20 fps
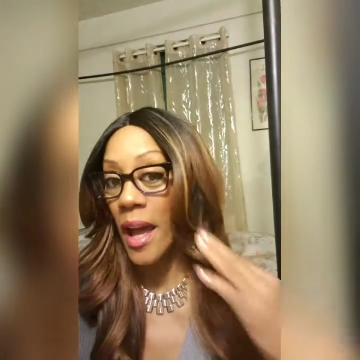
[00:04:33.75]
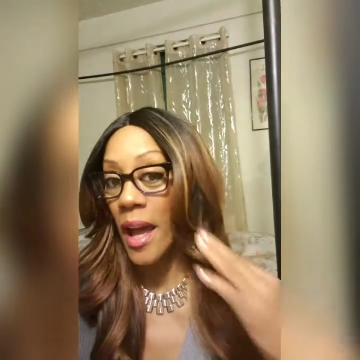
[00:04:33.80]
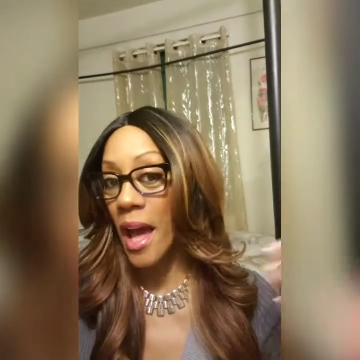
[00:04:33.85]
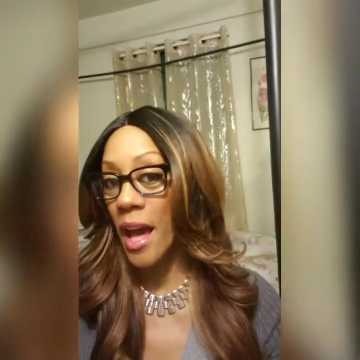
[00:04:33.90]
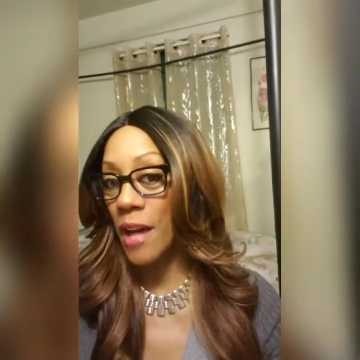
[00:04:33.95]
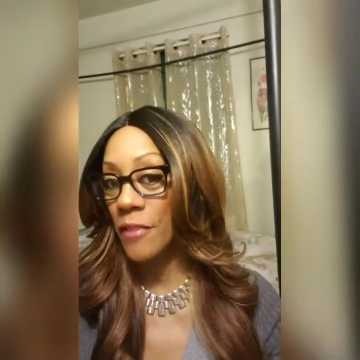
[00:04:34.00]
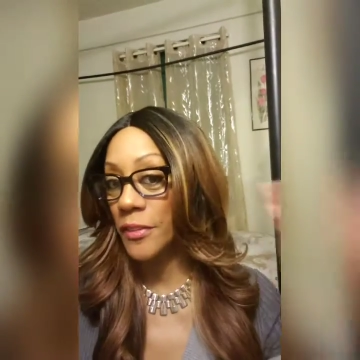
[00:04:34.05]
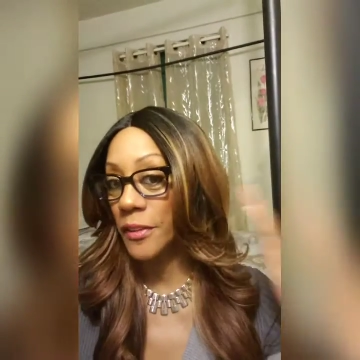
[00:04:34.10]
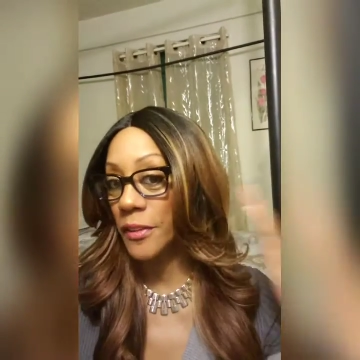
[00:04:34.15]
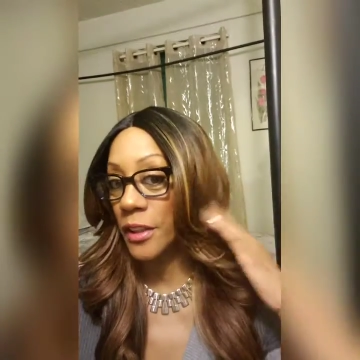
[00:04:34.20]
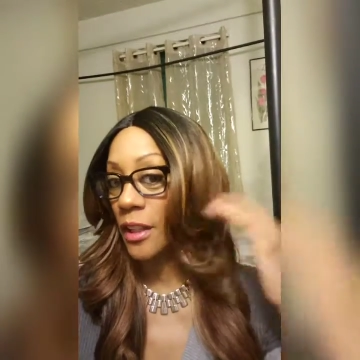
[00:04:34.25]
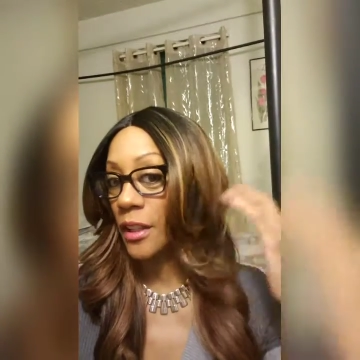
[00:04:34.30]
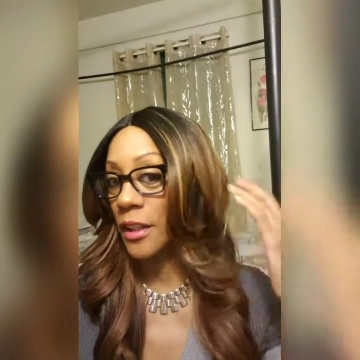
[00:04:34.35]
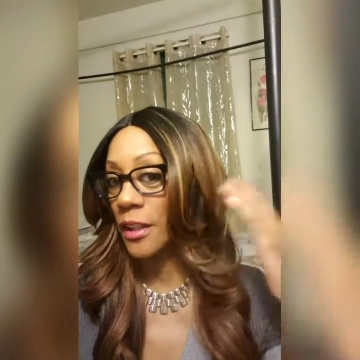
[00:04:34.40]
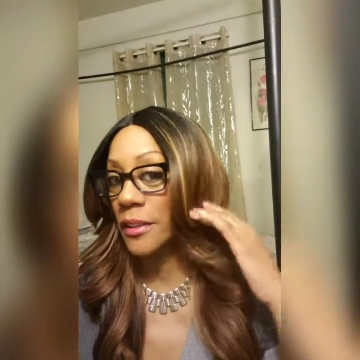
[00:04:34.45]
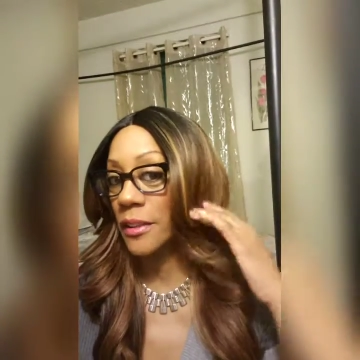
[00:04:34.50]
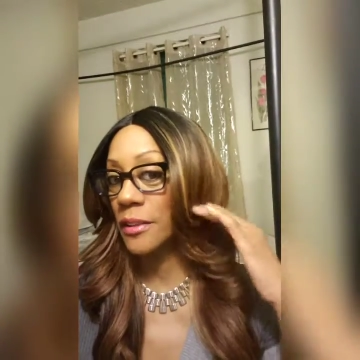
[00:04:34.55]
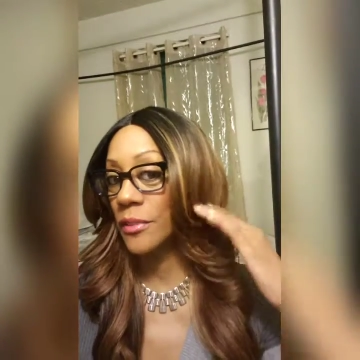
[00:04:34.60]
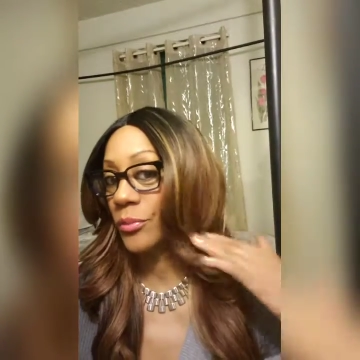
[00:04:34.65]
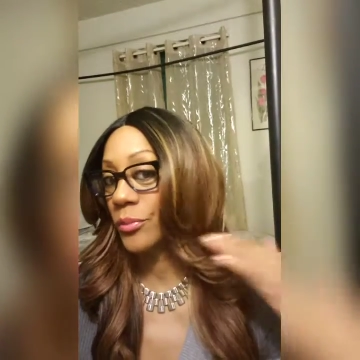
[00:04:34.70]

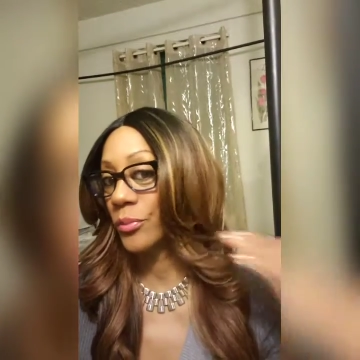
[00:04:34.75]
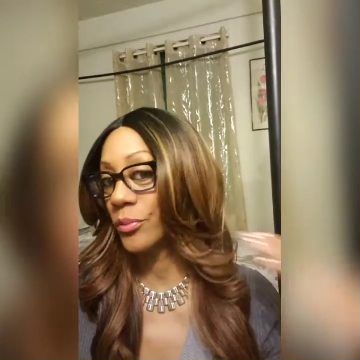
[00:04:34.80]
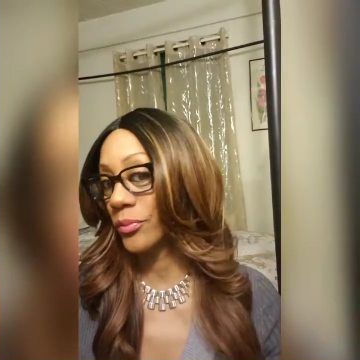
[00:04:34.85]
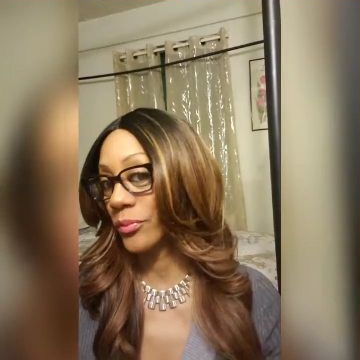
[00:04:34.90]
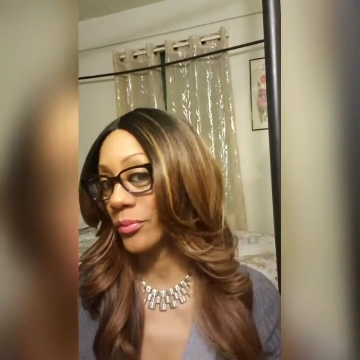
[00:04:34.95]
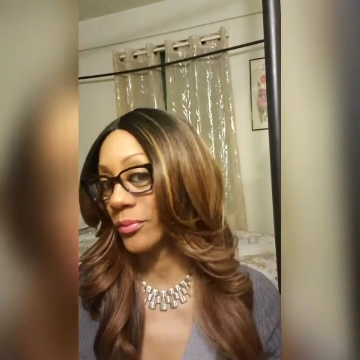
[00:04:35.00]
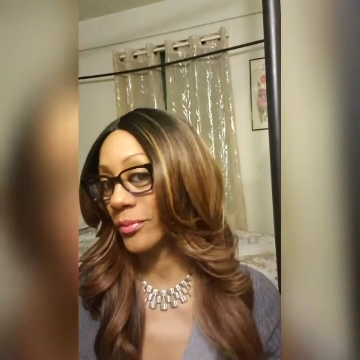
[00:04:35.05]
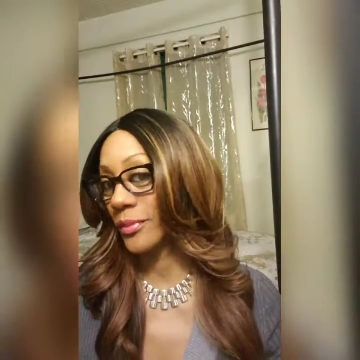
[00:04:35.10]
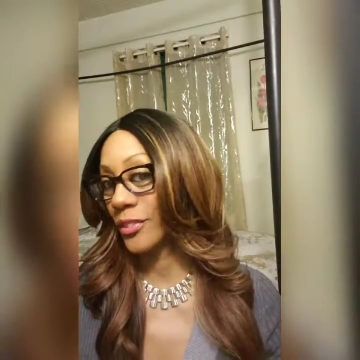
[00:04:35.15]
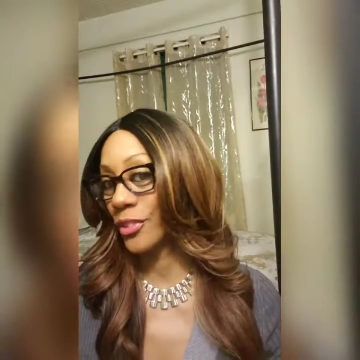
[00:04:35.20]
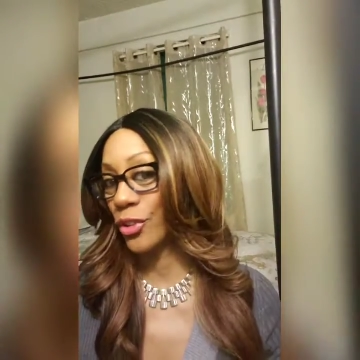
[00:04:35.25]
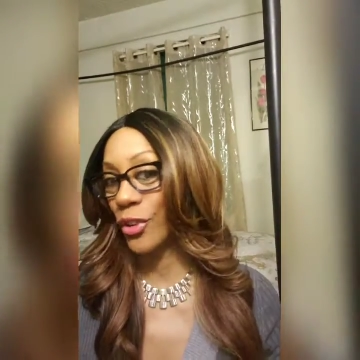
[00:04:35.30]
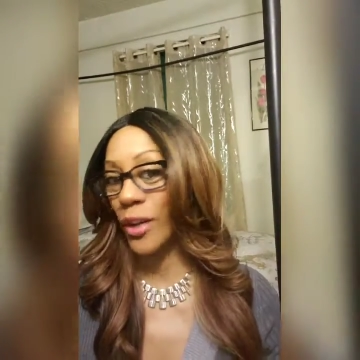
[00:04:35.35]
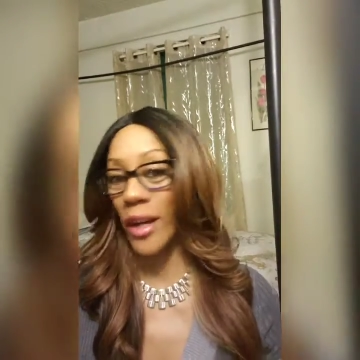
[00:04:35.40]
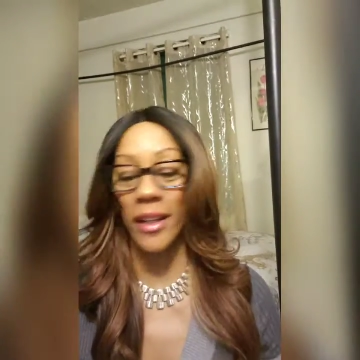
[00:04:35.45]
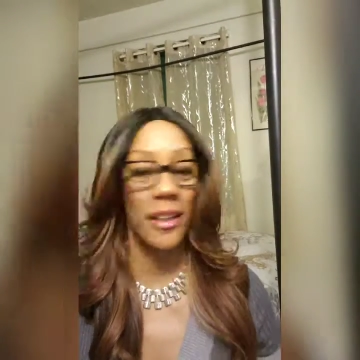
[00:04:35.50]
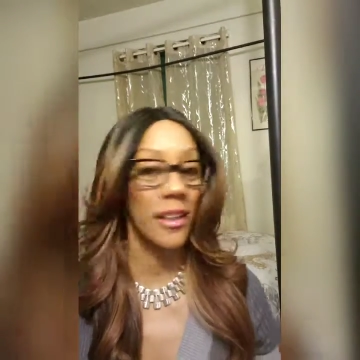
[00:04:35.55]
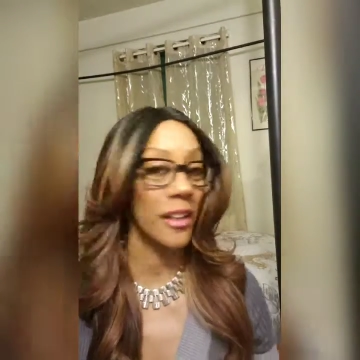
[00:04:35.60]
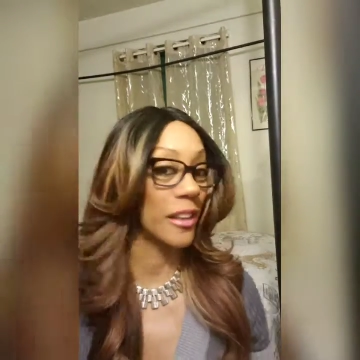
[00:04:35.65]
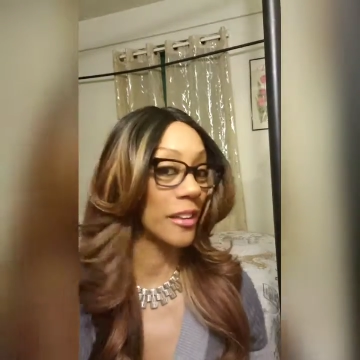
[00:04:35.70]
Avalon
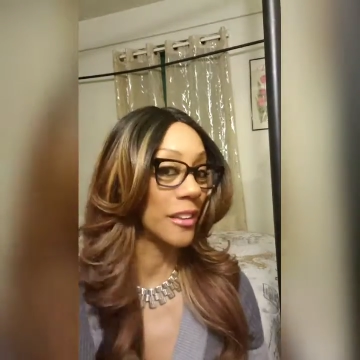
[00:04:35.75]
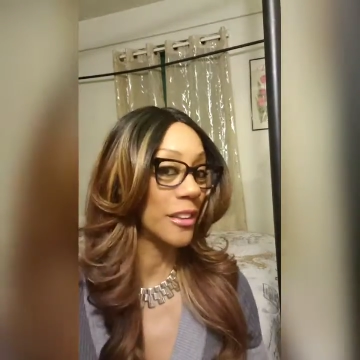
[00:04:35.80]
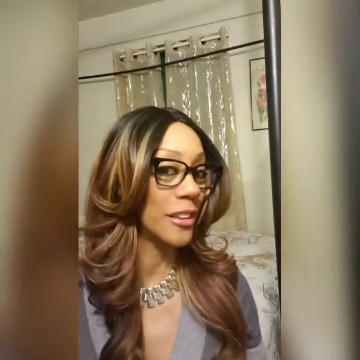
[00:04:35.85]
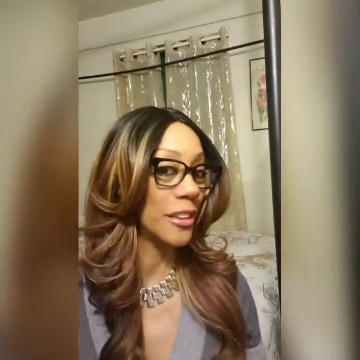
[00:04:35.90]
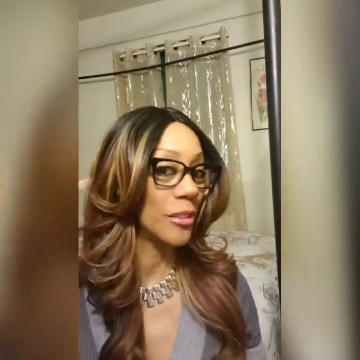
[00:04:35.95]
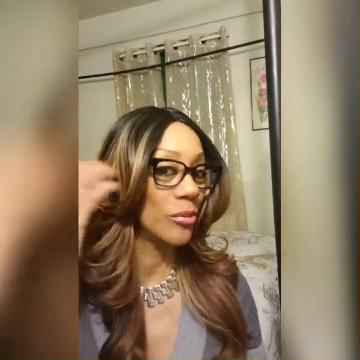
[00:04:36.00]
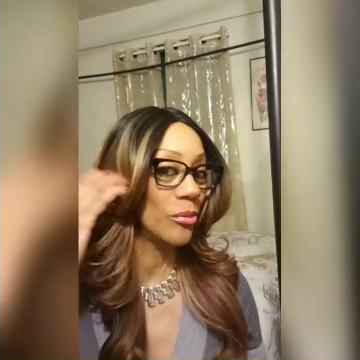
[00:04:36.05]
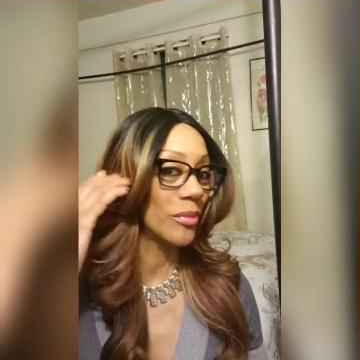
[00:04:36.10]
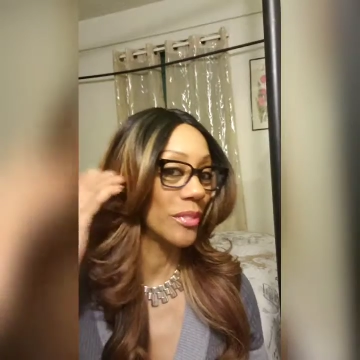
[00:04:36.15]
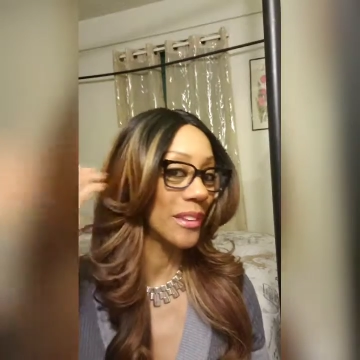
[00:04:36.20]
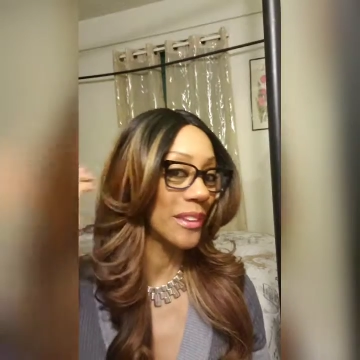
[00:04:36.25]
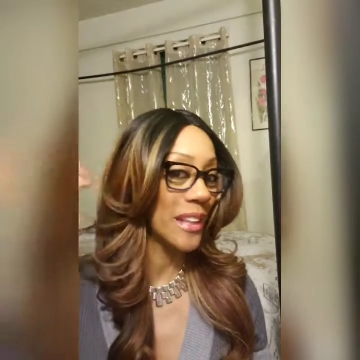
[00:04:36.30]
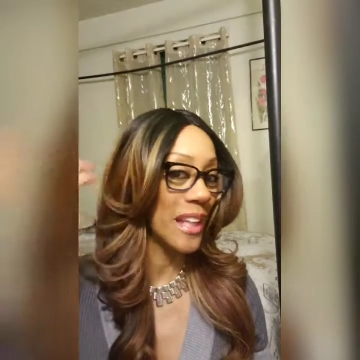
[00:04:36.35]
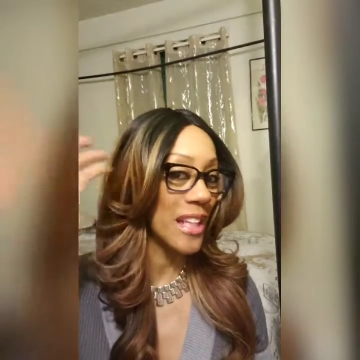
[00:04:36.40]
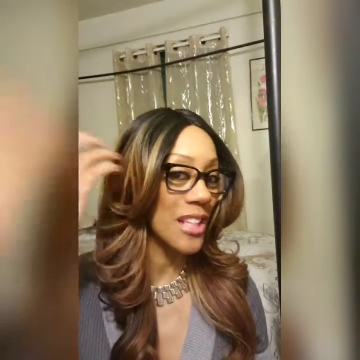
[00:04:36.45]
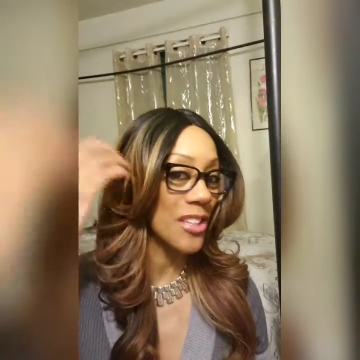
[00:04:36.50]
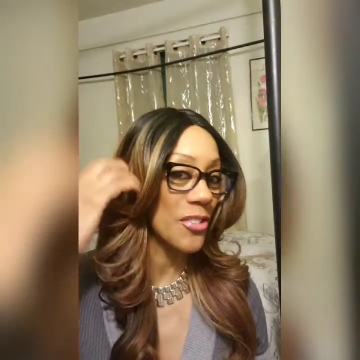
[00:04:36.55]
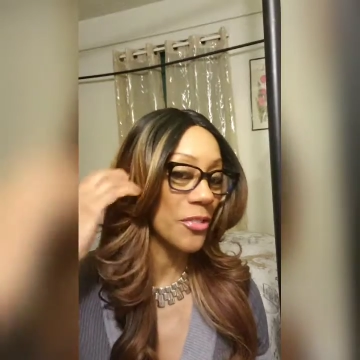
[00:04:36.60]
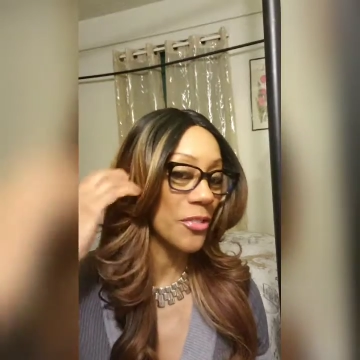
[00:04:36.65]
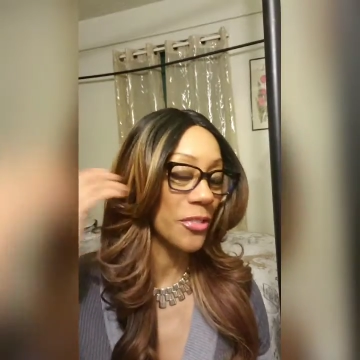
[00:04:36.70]
tricolor
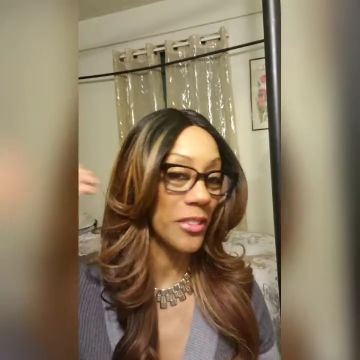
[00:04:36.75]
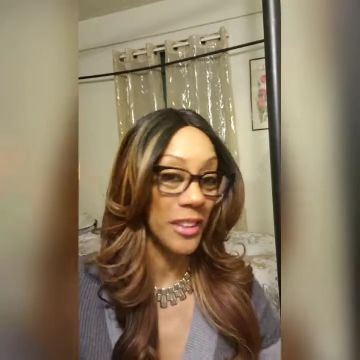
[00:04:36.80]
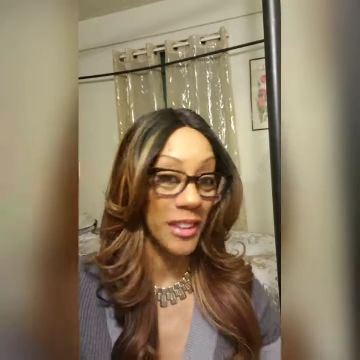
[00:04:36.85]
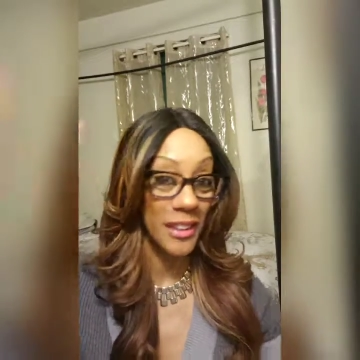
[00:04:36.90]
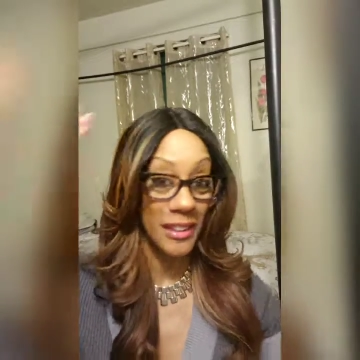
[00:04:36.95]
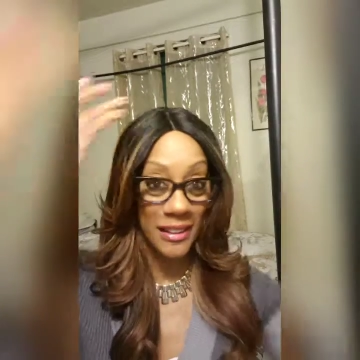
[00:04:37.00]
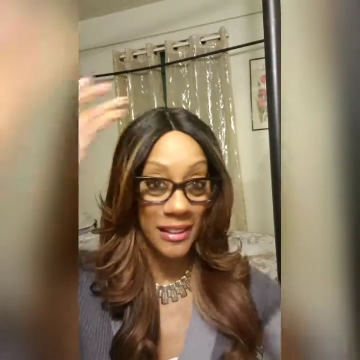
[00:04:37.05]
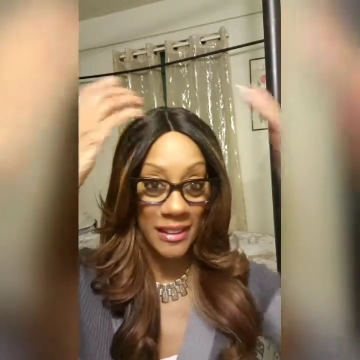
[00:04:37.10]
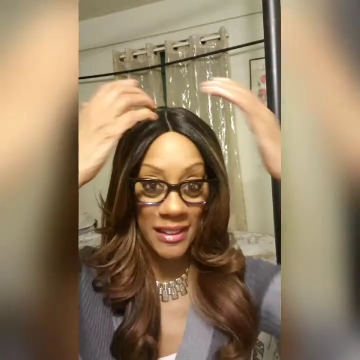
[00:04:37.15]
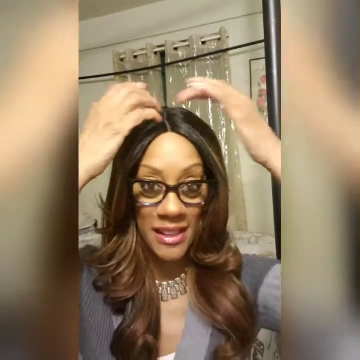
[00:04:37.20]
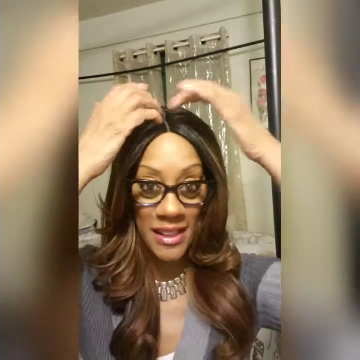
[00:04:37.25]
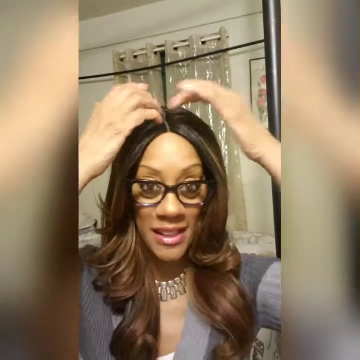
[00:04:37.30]
lace front